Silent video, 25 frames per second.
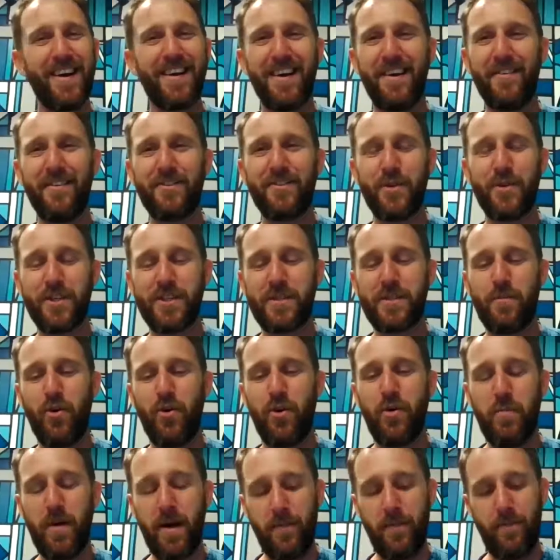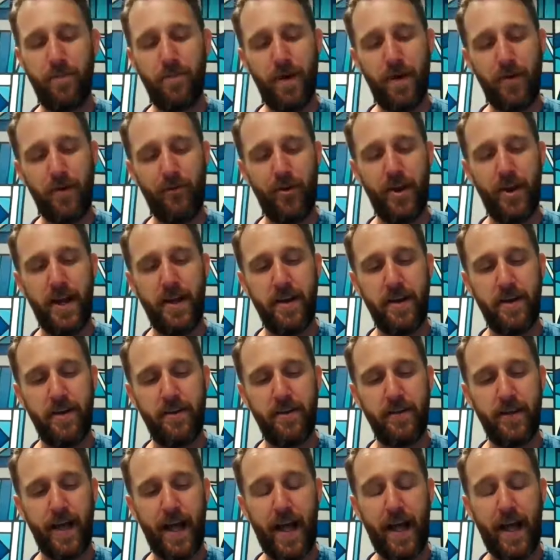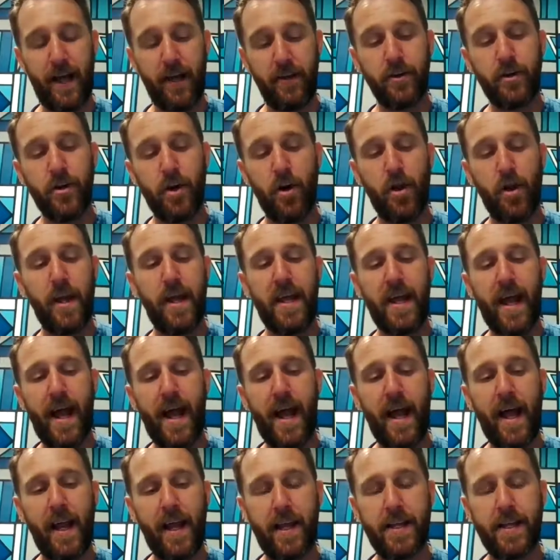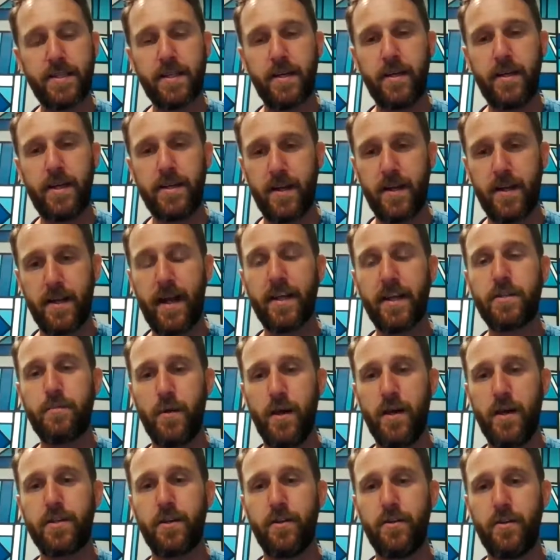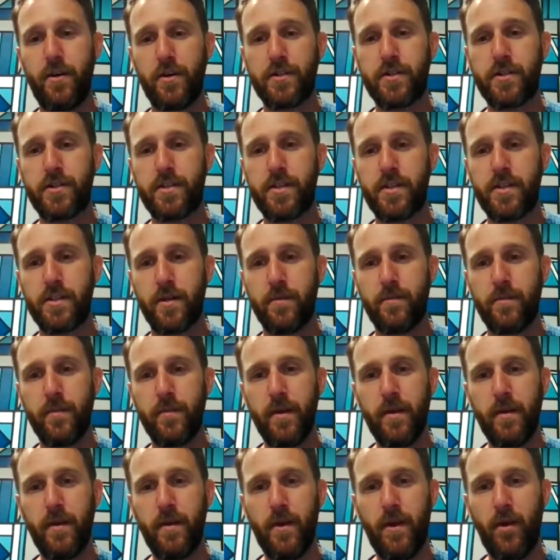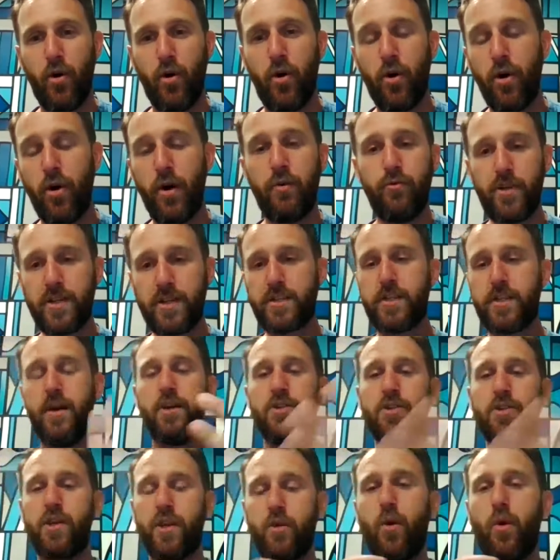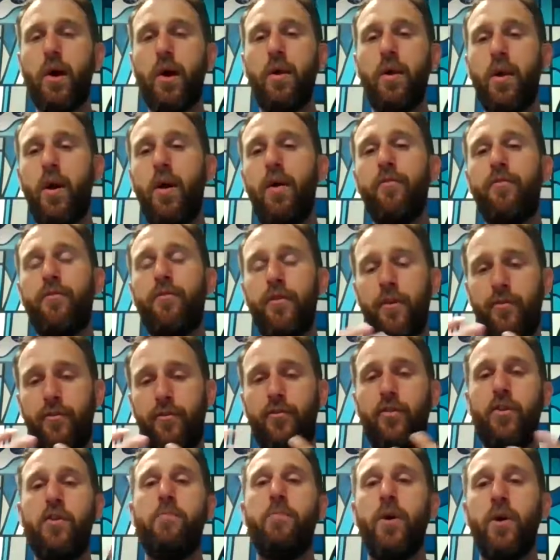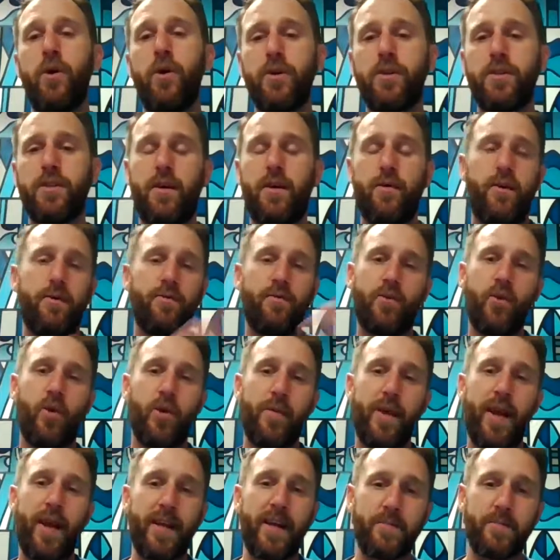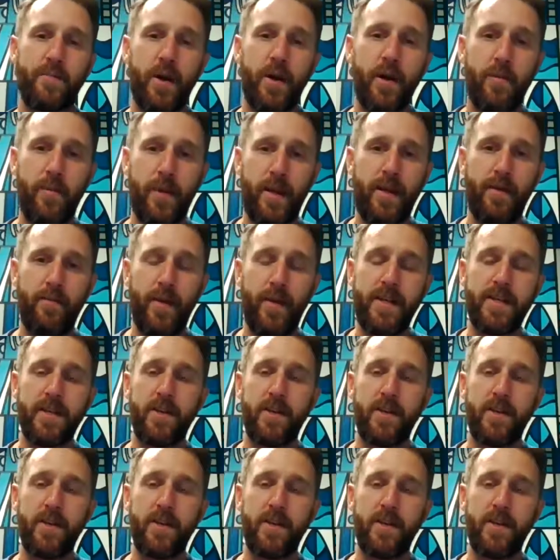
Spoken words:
love to explore. My friend and colleague Ali is an expert on Gnosticism, or researched it quite a lot for a few books. I won't call him an expert, but he's a